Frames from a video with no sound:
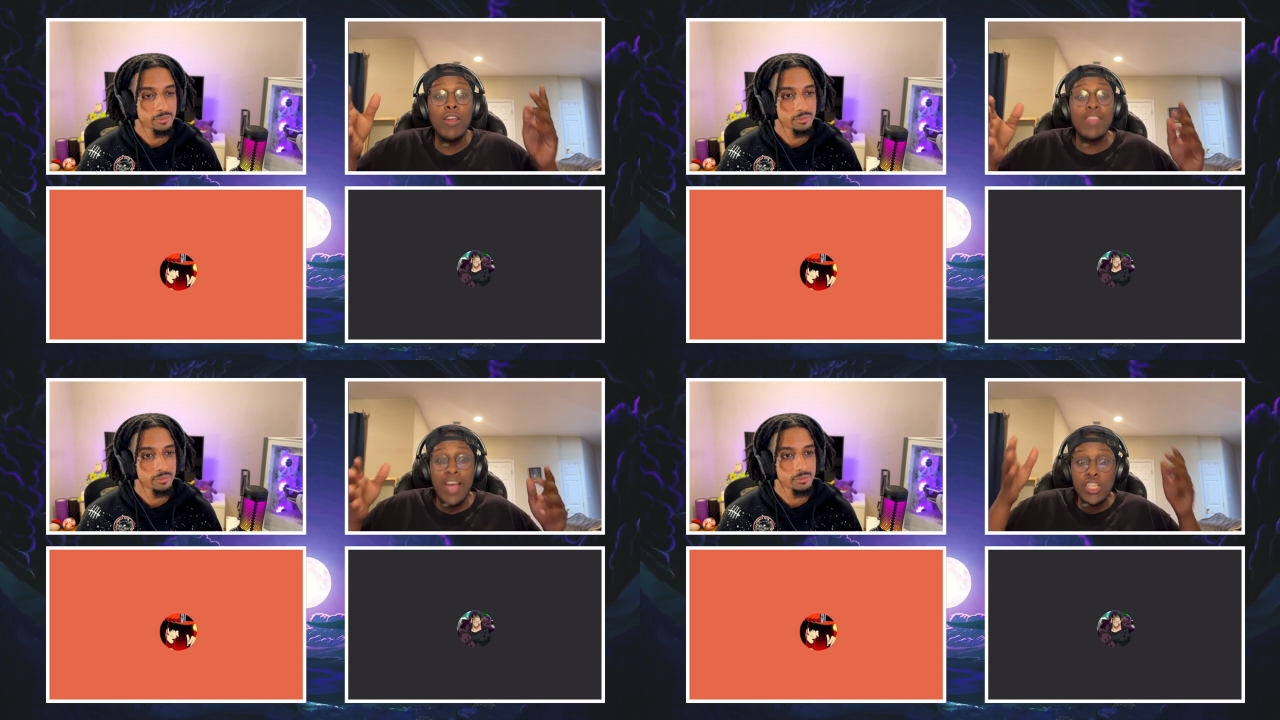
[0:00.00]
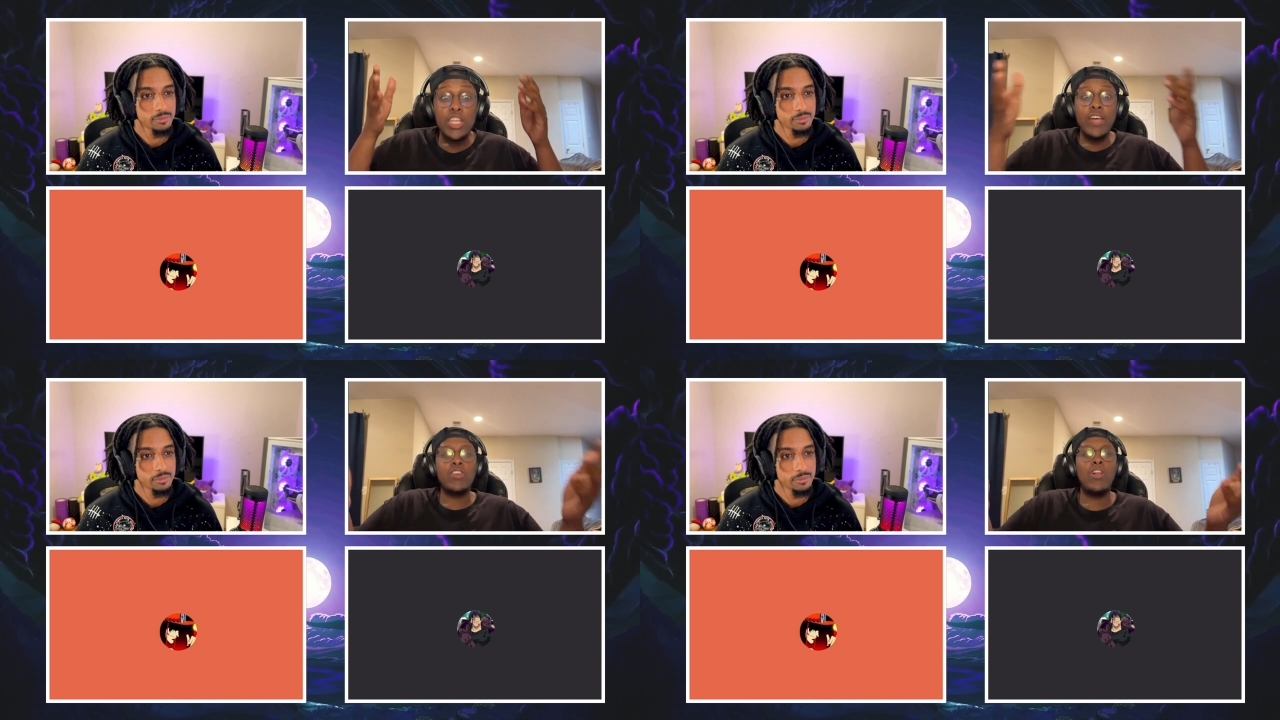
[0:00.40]
Speaker 1: only one out here that
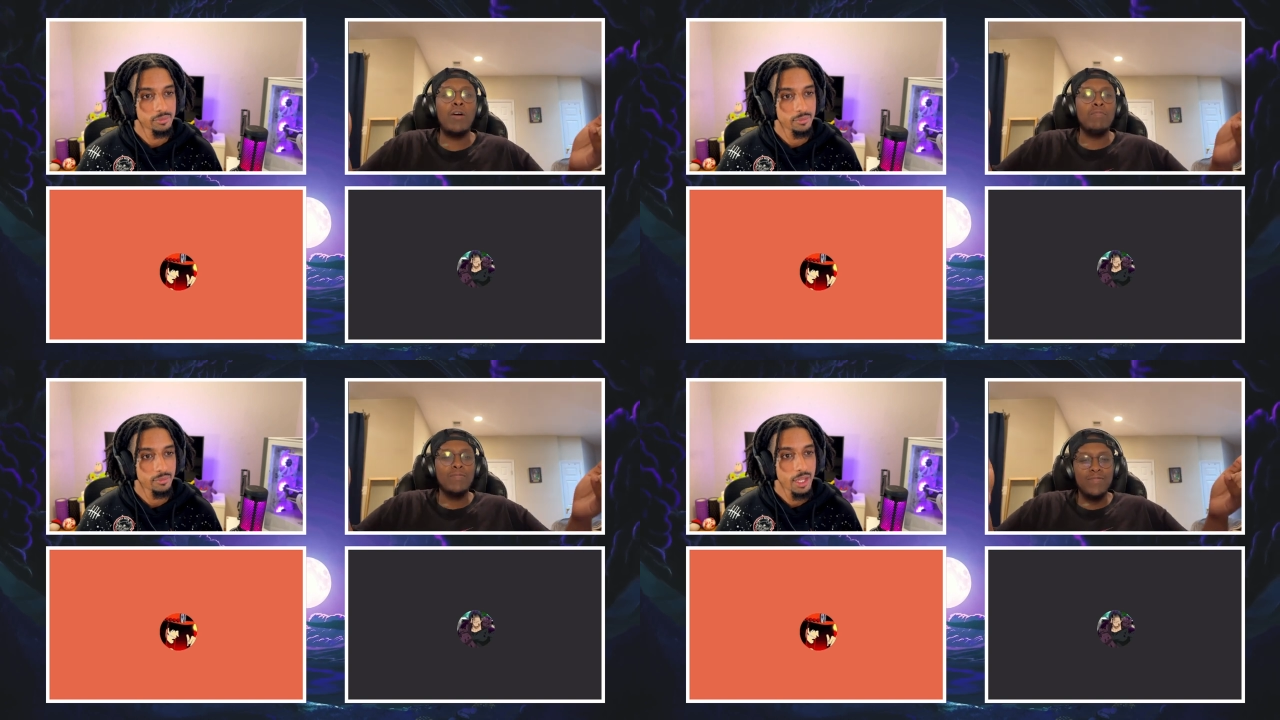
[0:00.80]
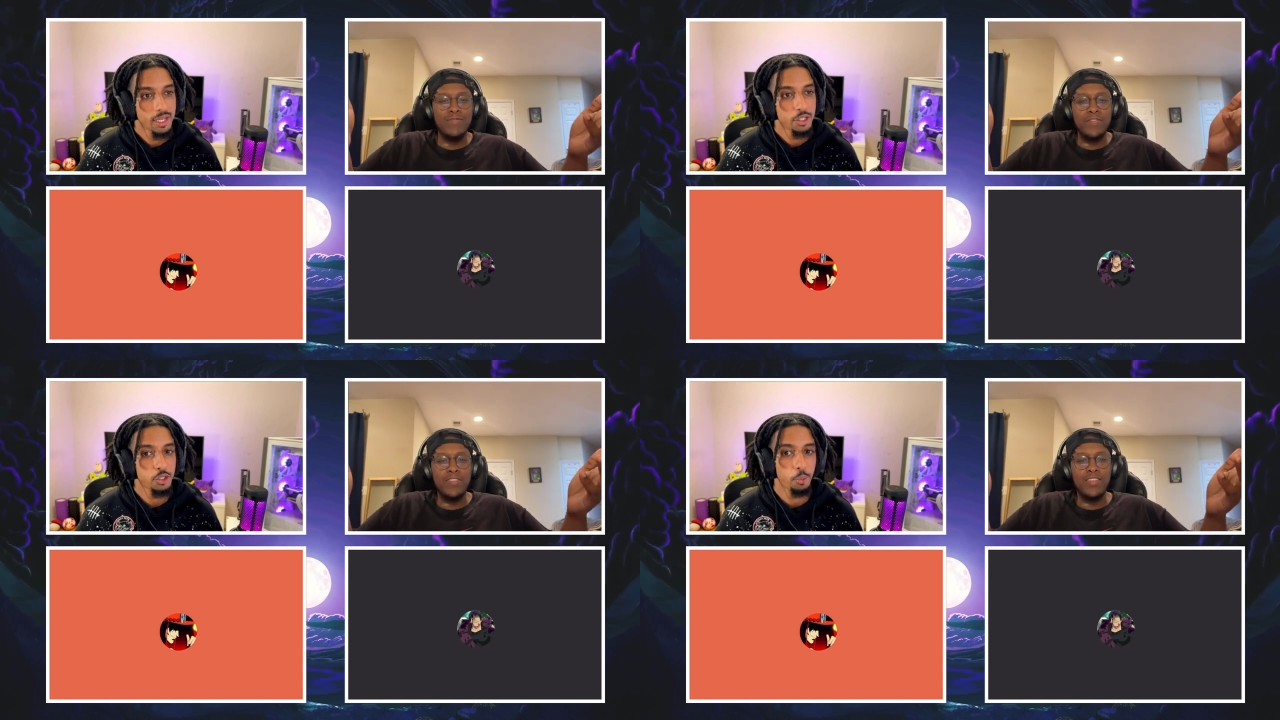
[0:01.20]
actually likes Klopp.
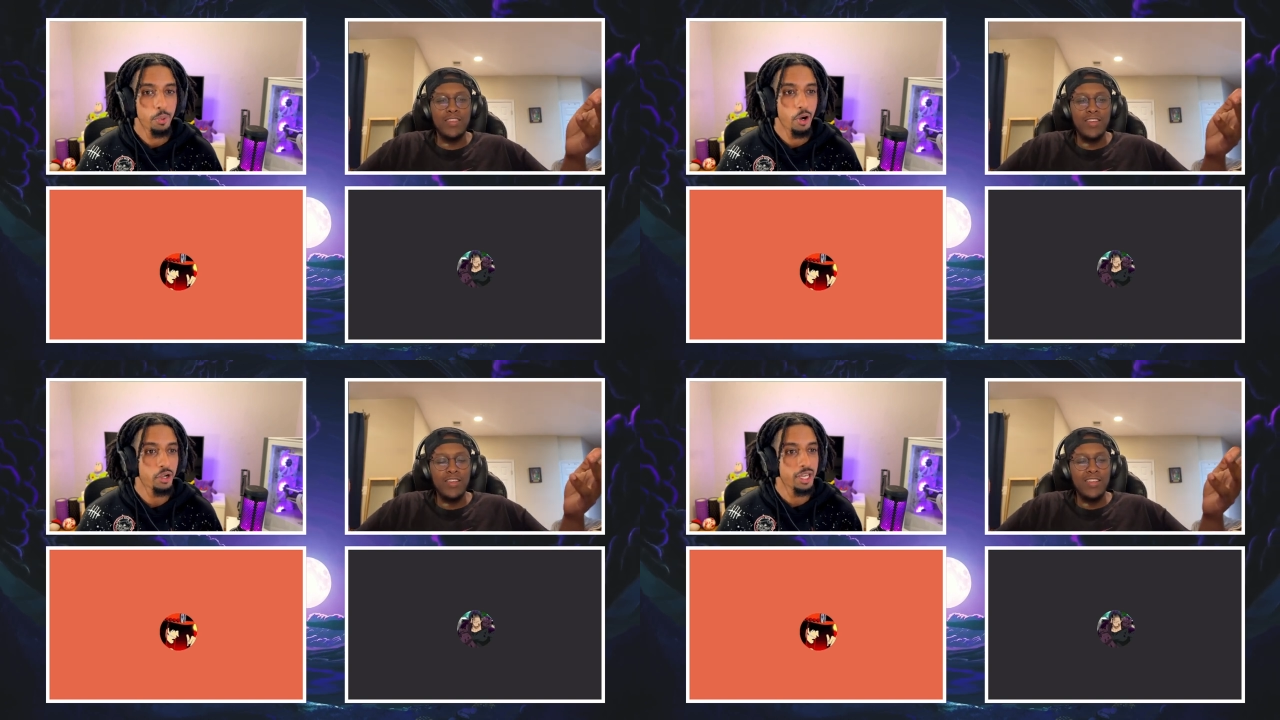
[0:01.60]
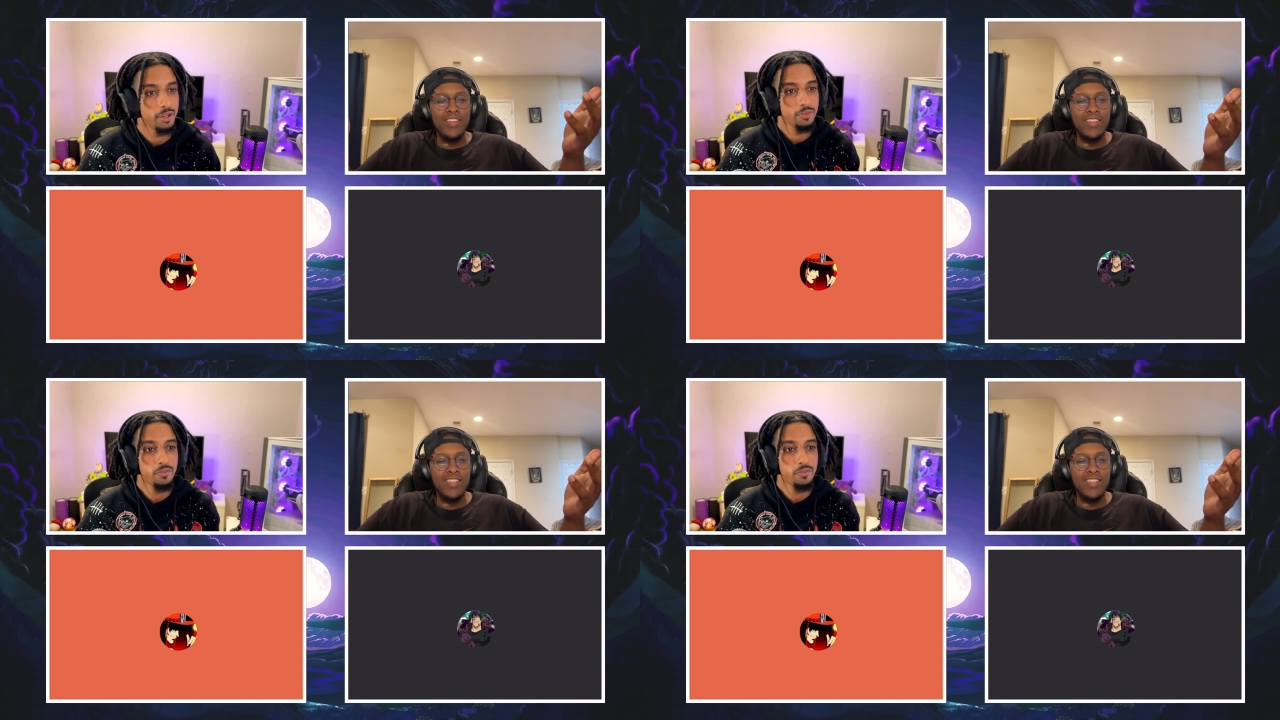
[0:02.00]
Speaker 2: Yo, but, okay, I like Klopp.